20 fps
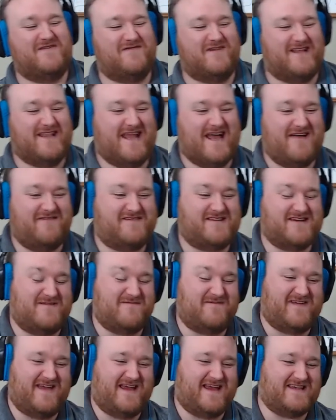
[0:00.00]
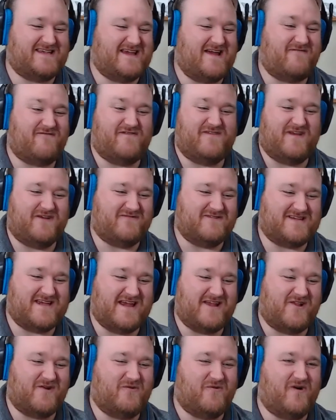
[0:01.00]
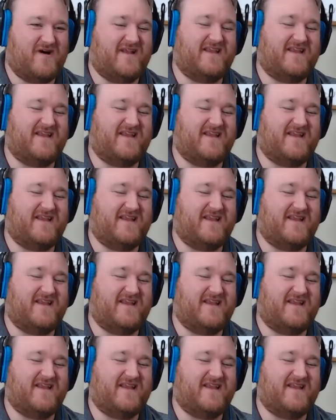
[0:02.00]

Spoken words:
life type of thing, because everything was Halo 1,